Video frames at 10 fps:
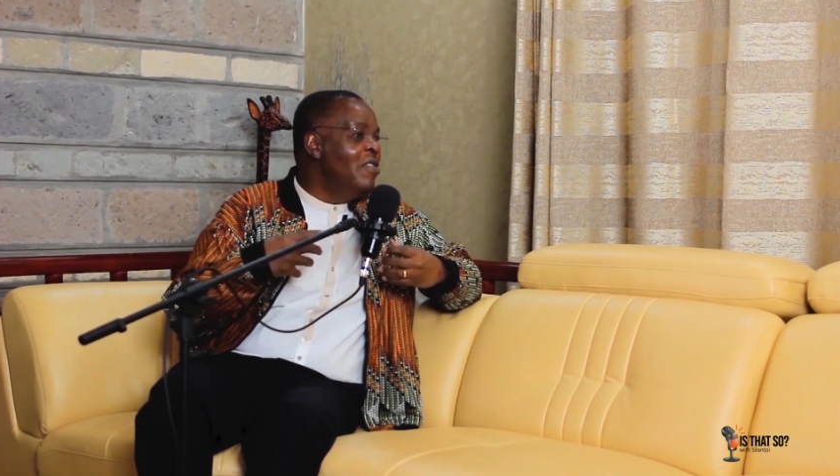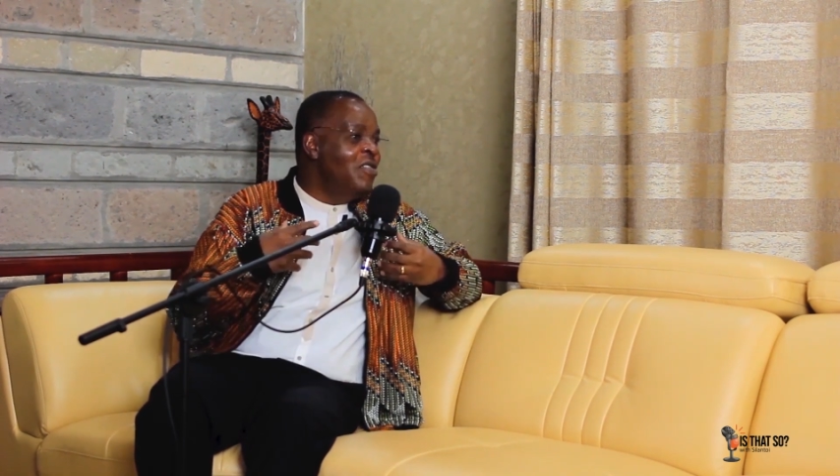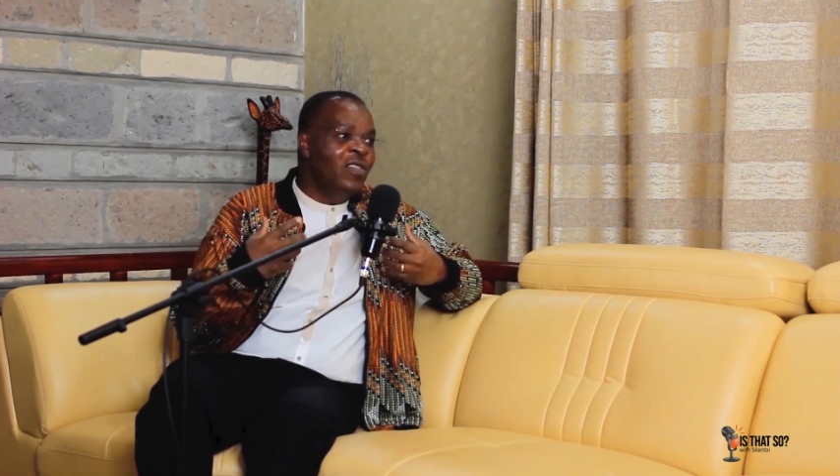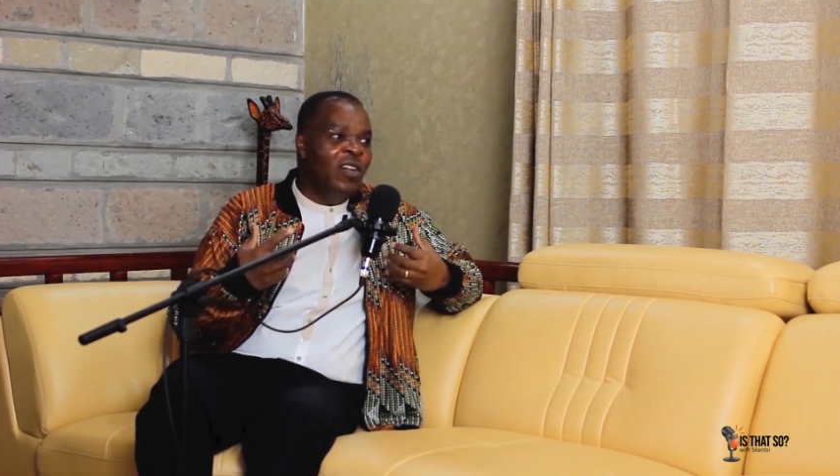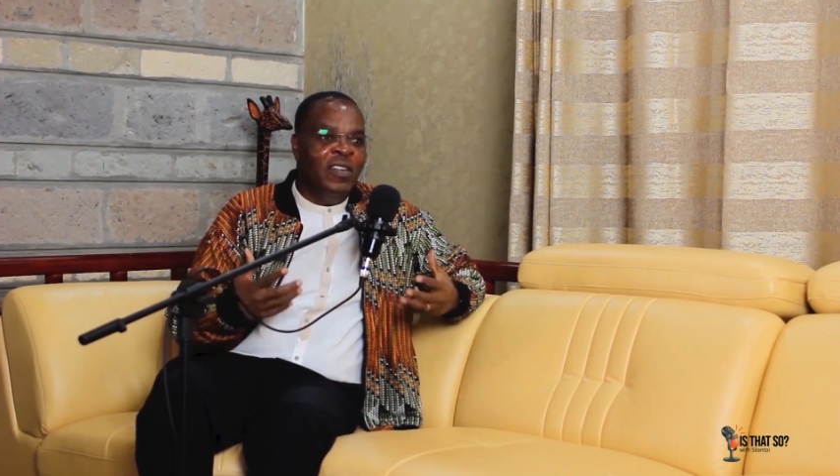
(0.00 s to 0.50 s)

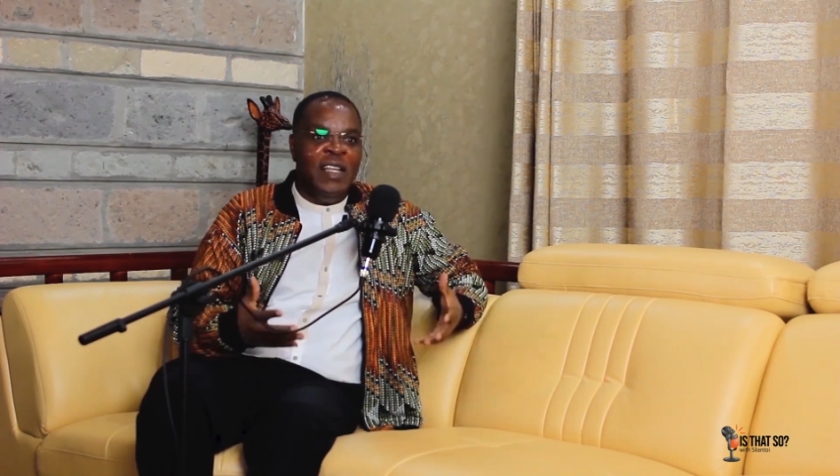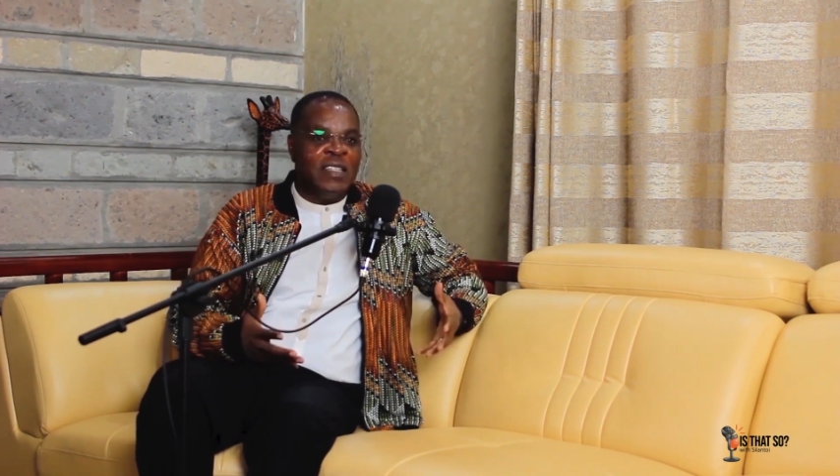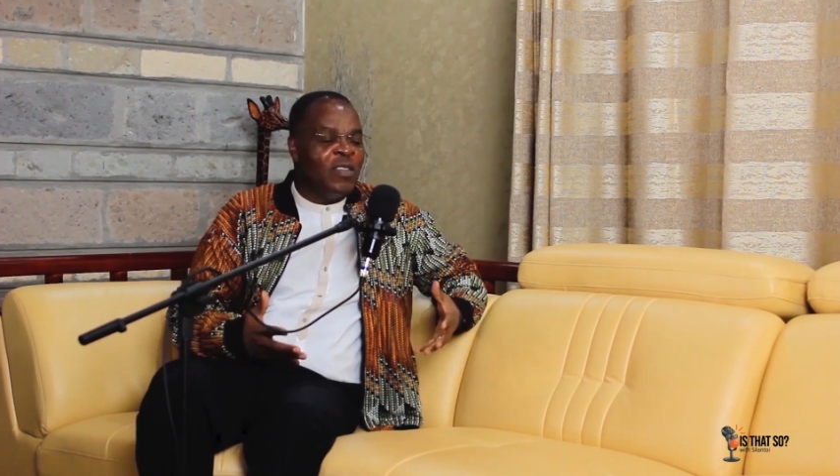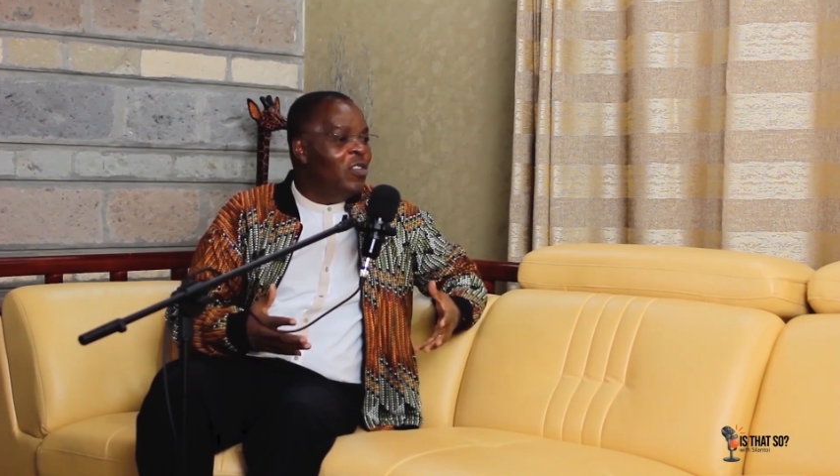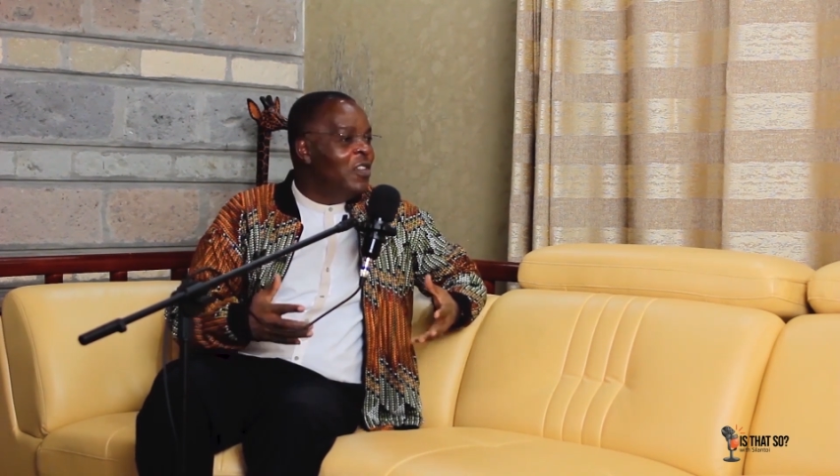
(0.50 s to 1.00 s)
no, God
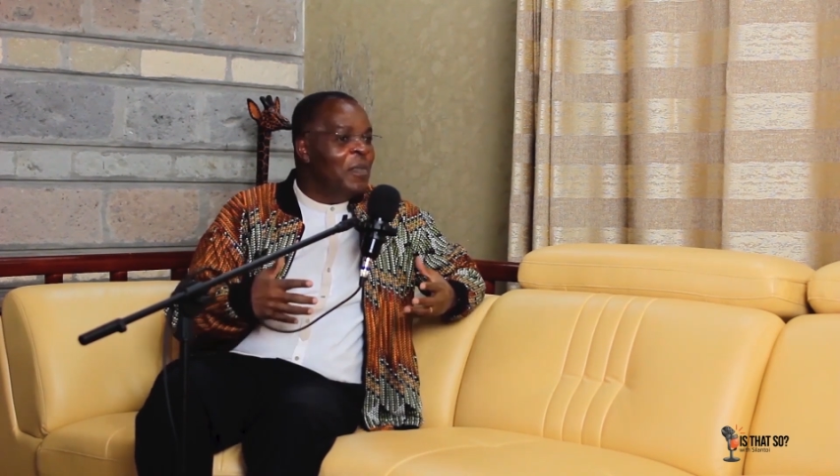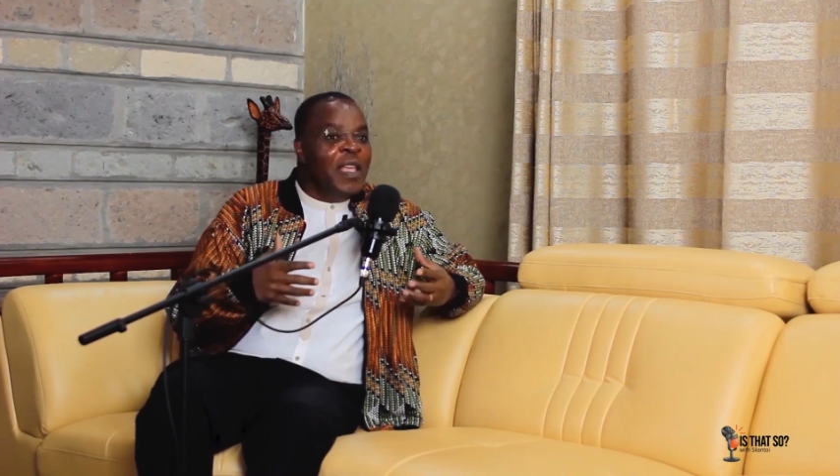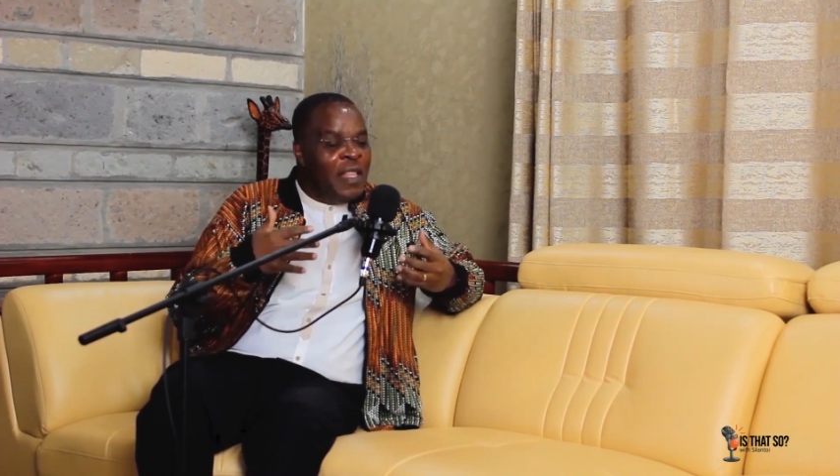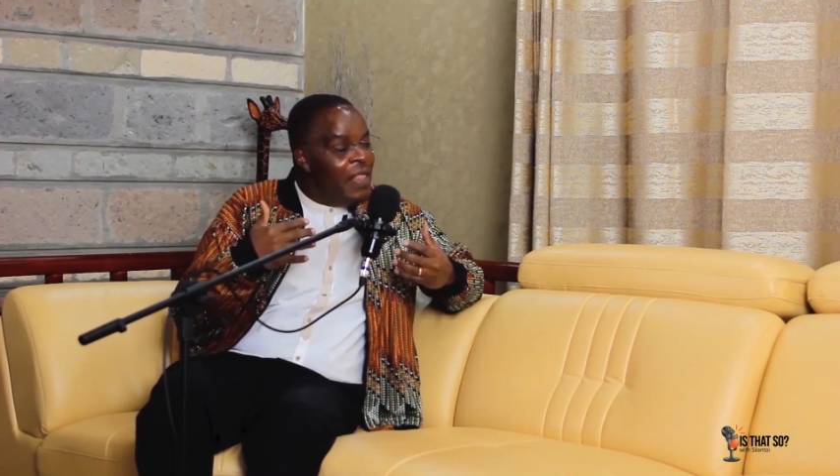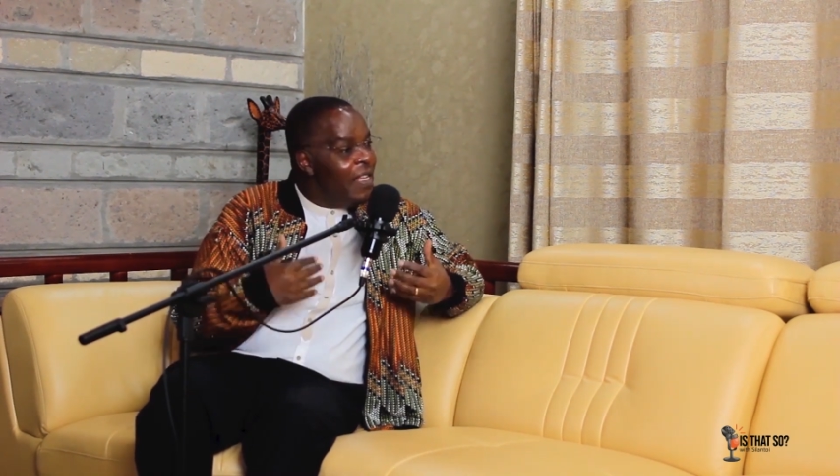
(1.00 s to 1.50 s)
has called
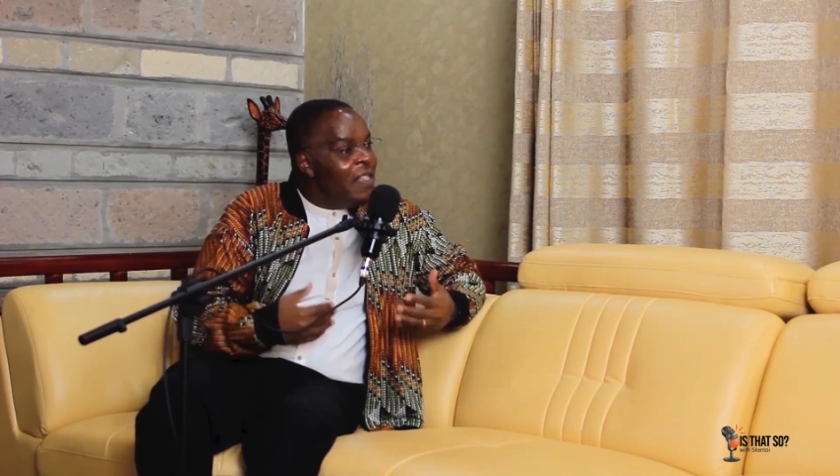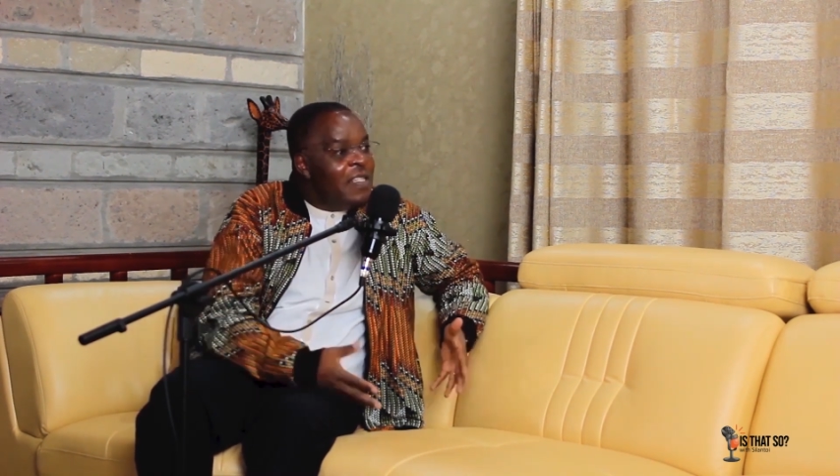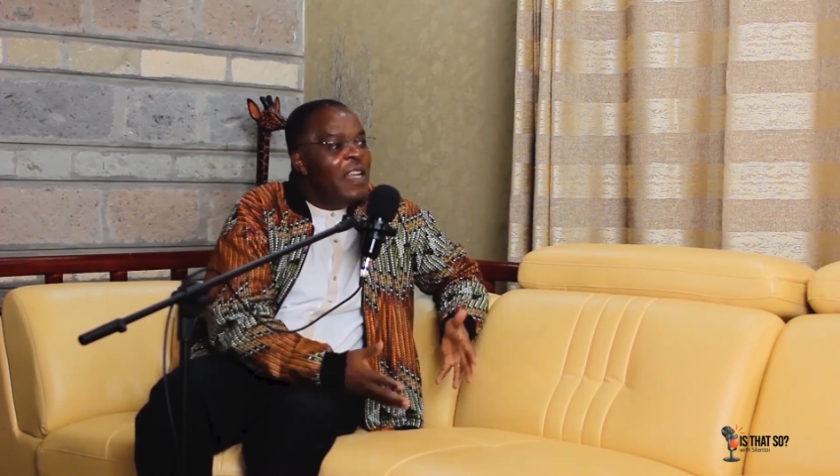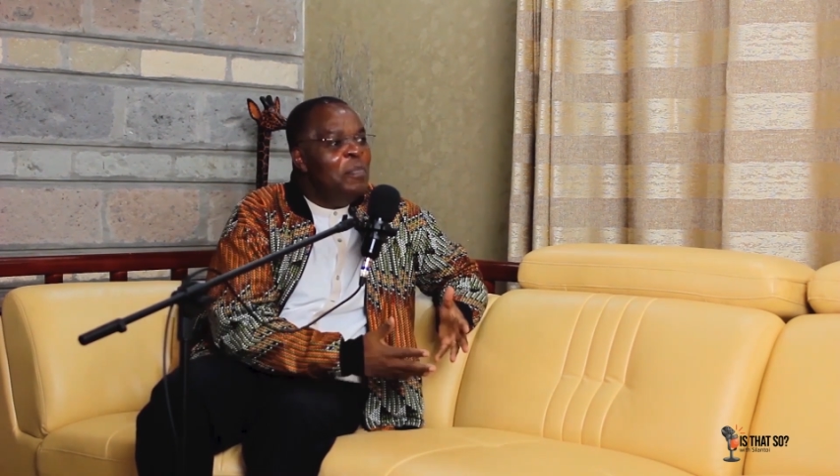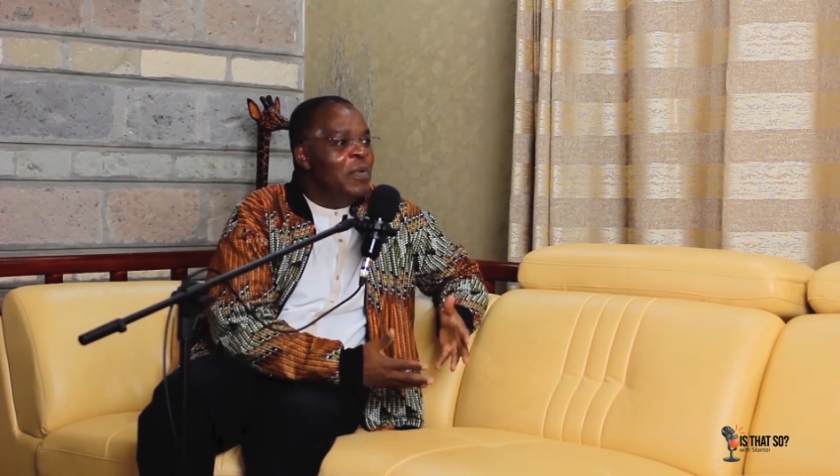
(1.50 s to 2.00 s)
me. Then
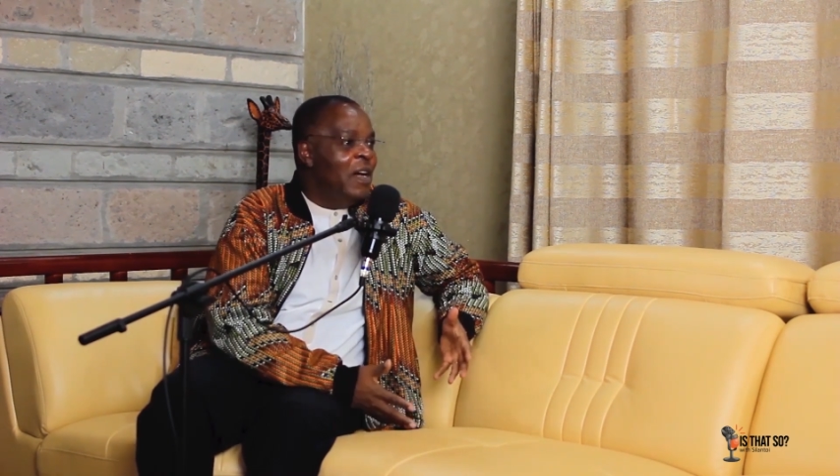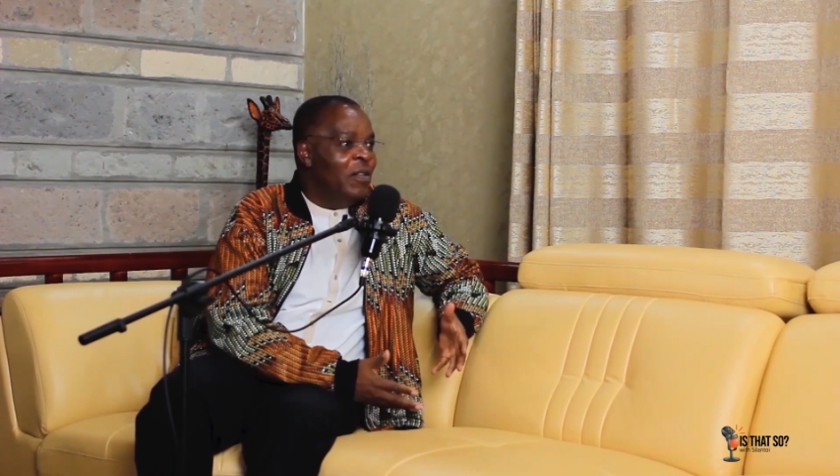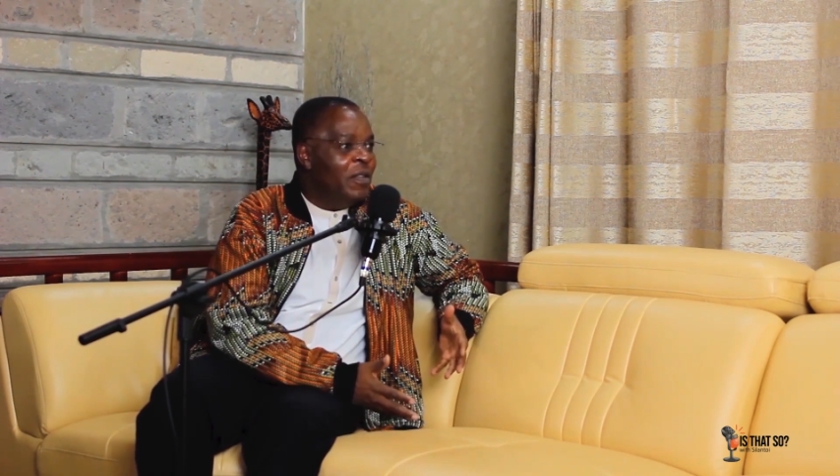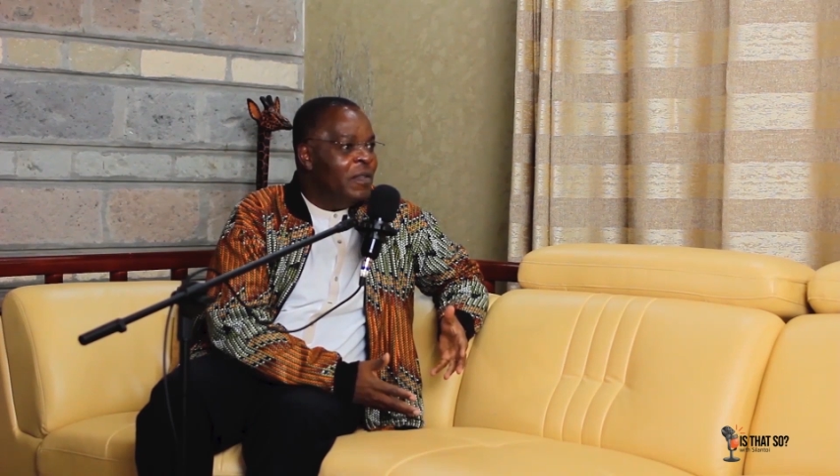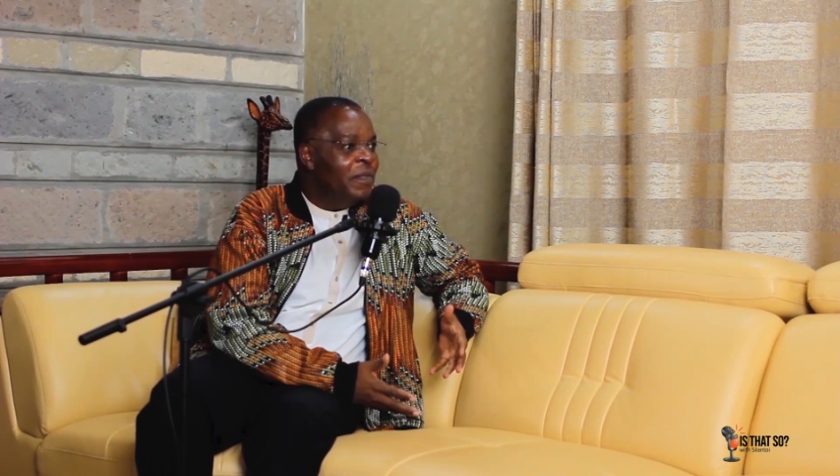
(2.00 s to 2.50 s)
step
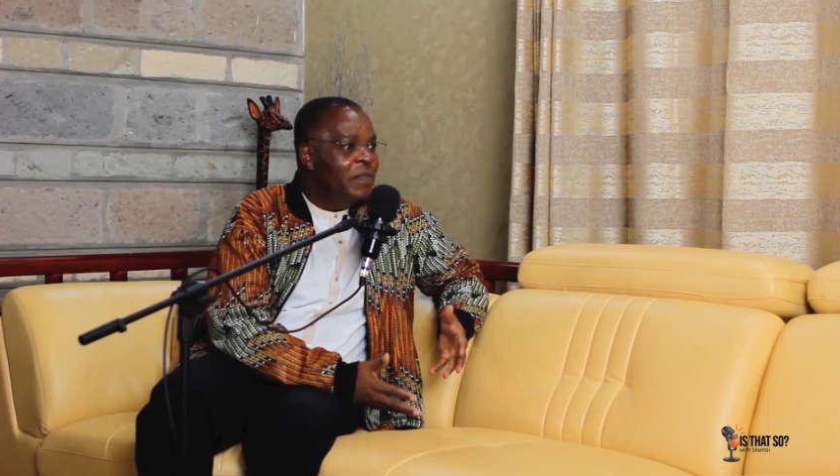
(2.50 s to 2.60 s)
down.